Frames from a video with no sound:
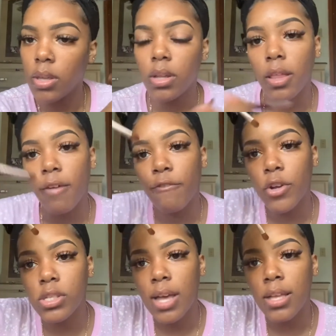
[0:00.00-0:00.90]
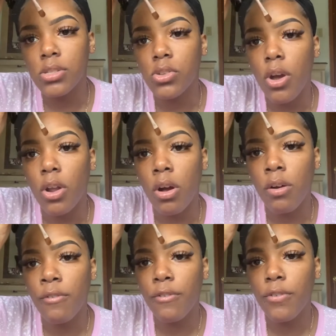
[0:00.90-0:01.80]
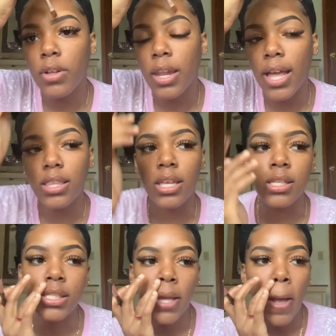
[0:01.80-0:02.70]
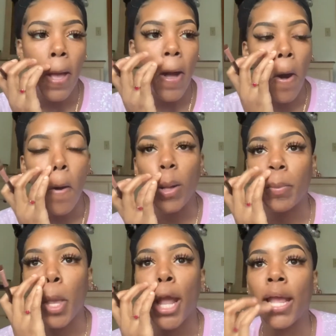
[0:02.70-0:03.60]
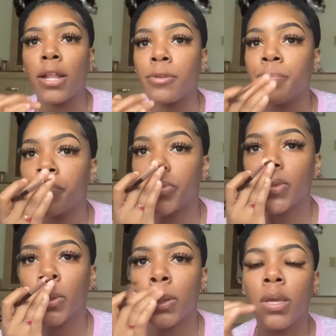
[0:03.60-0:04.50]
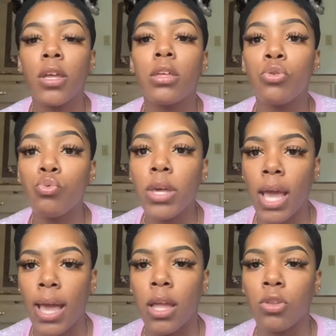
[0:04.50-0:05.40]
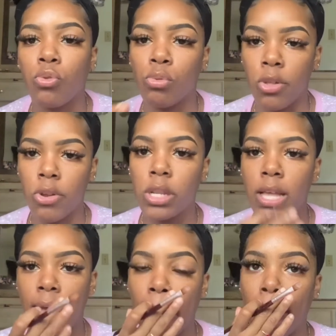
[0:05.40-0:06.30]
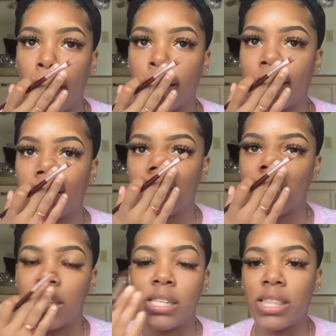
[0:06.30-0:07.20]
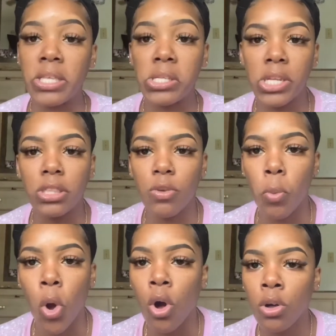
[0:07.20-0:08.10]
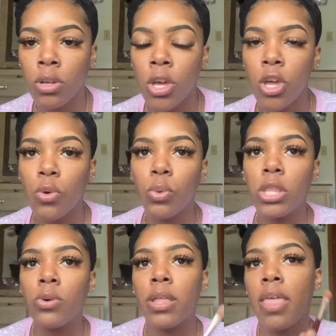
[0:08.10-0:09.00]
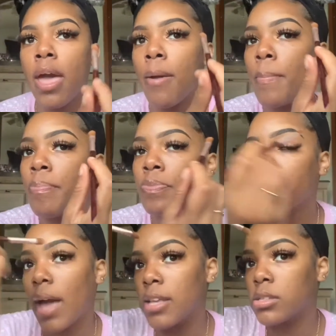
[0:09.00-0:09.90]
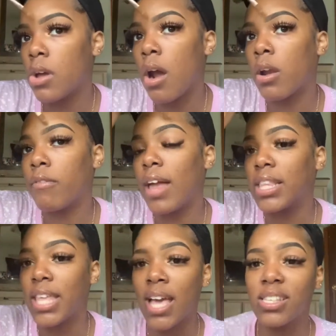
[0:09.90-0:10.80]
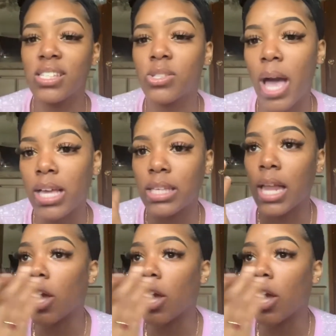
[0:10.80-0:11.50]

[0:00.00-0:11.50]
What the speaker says: like first I start off like this, and you literally can. There's nothing wrong with doing that. I start off like that just so I can like